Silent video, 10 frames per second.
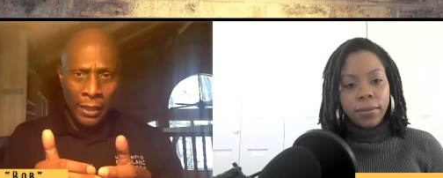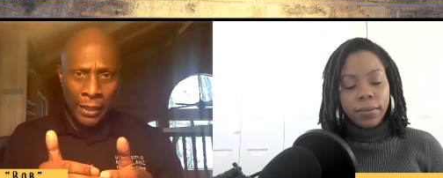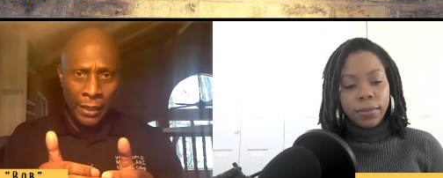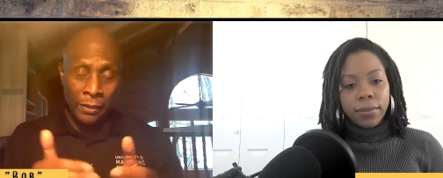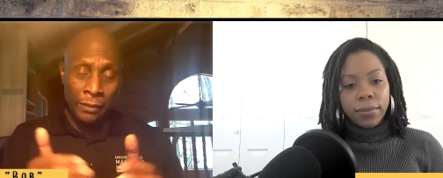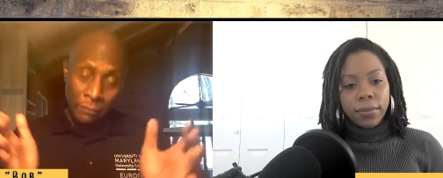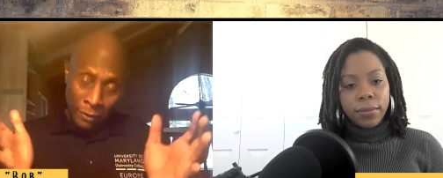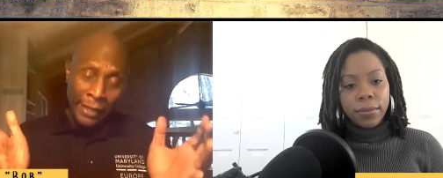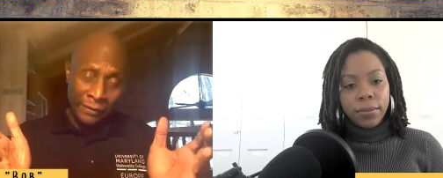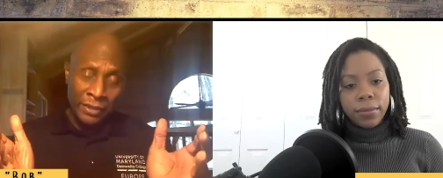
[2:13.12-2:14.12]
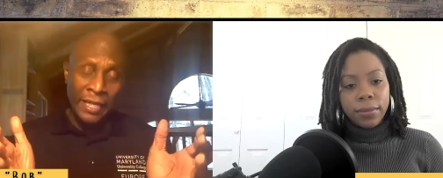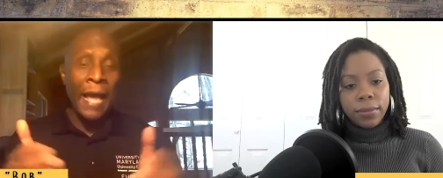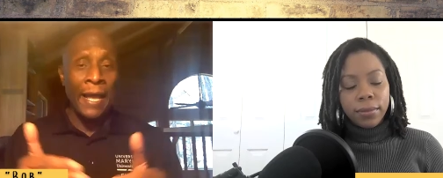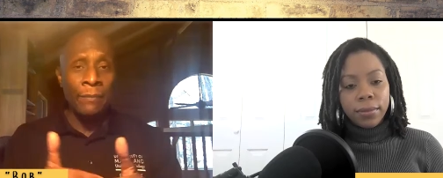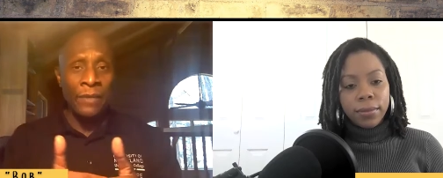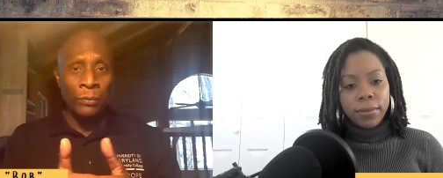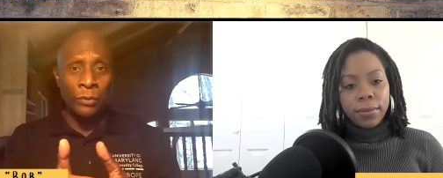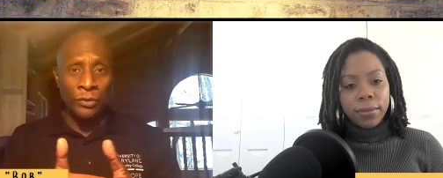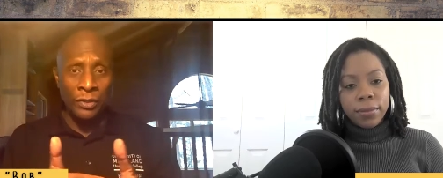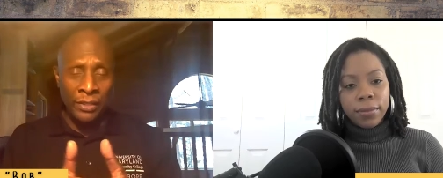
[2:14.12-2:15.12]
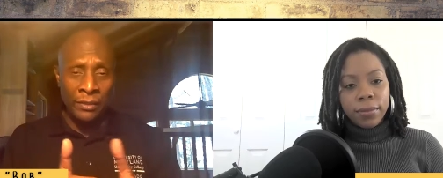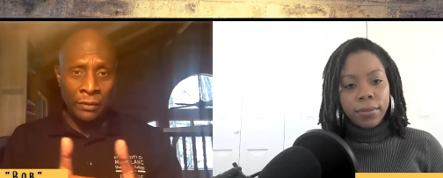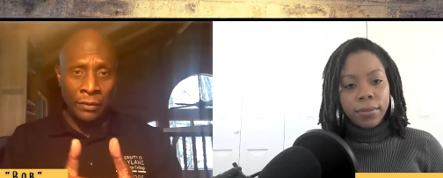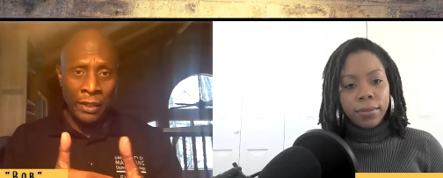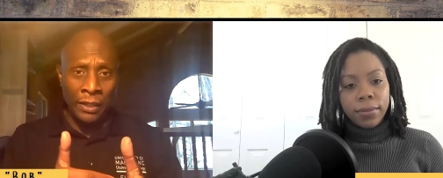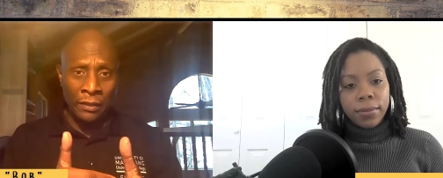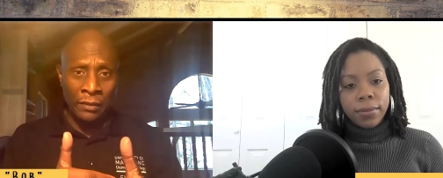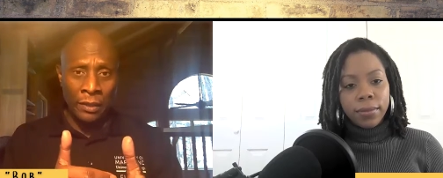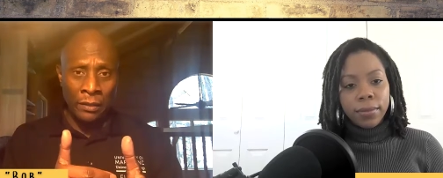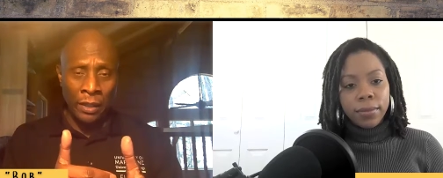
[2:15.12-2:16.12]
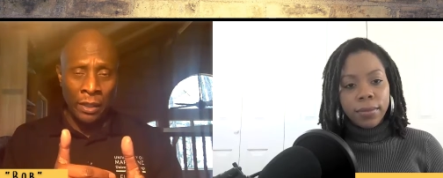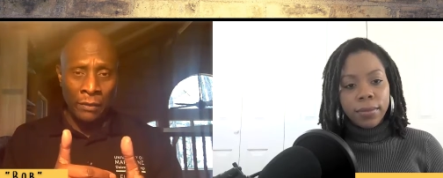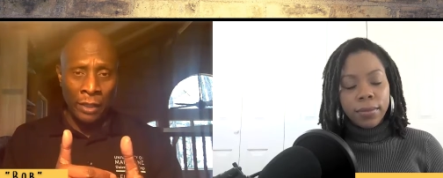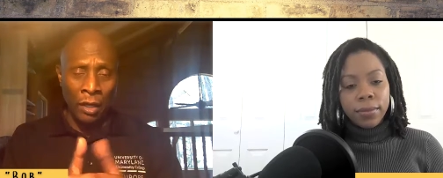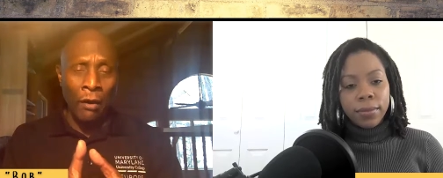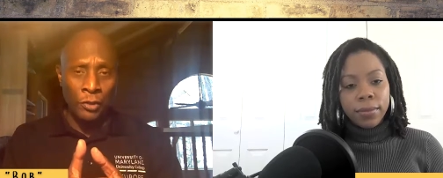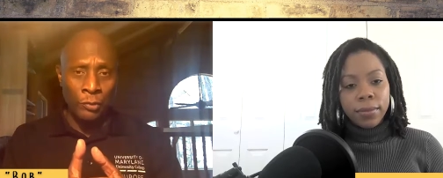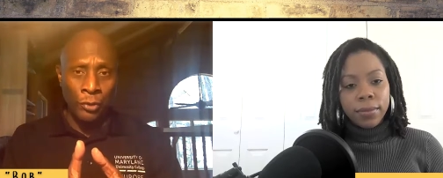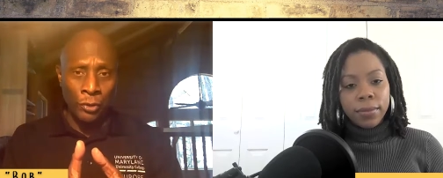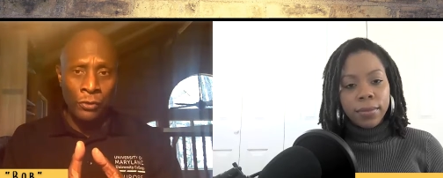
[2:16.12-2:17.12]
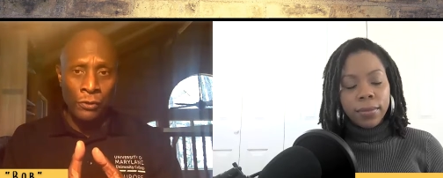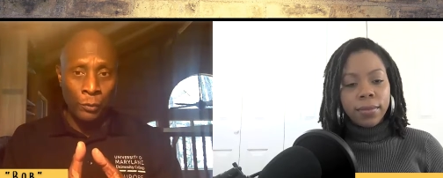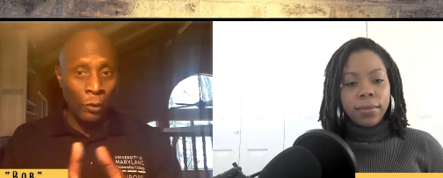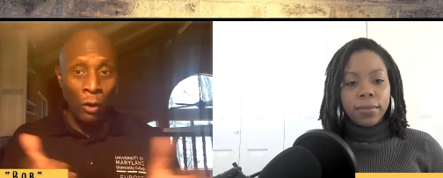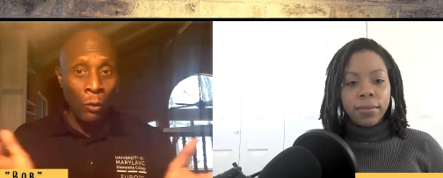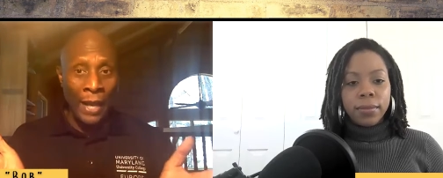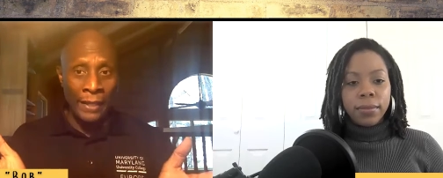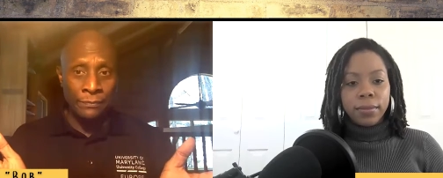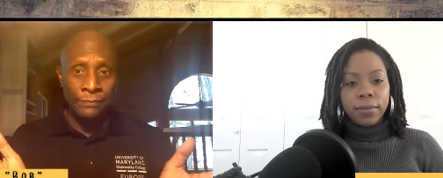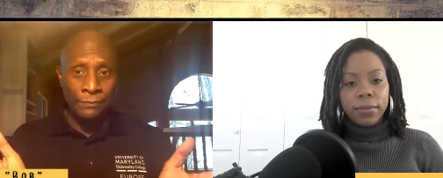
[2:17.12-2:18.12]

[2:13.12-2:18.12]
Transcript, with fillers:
Speaker 1: And at the time, it was the entrepreneurs were all white.